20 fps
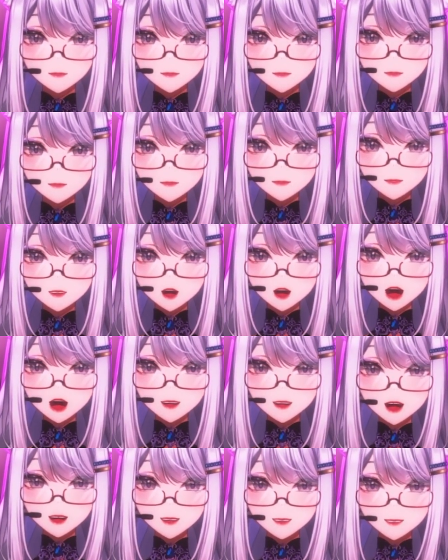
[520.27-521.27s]
And in the
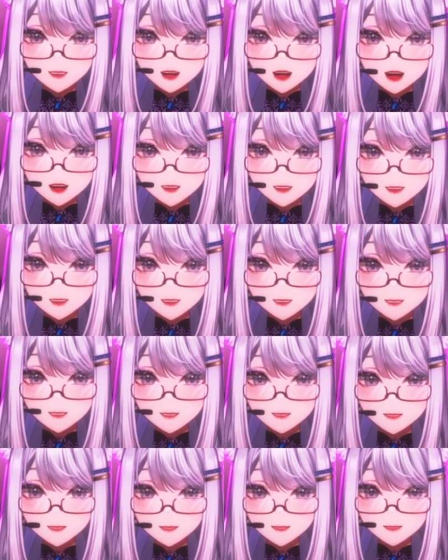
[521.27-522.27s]
quiet,
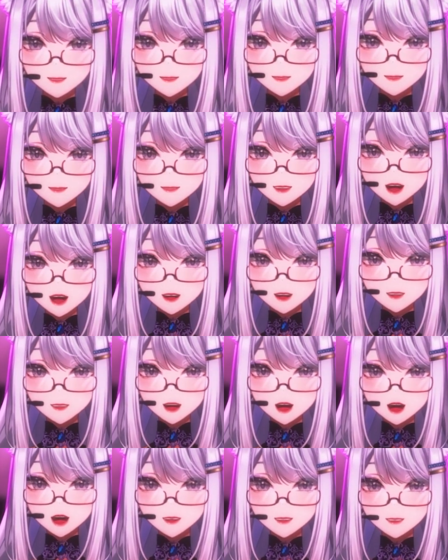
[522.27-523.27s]
I
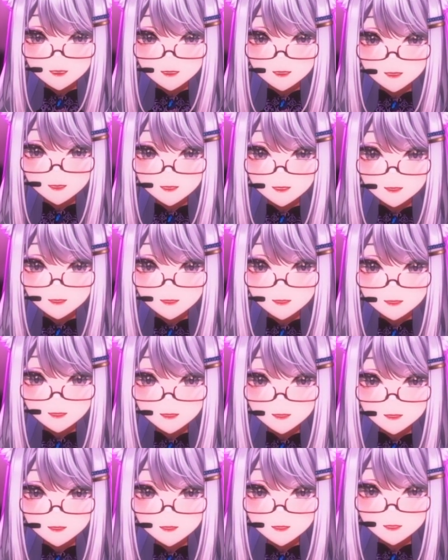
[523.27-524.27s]
knew
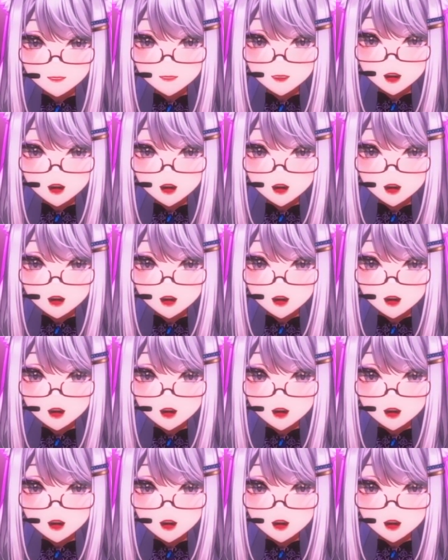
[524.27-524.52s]
I would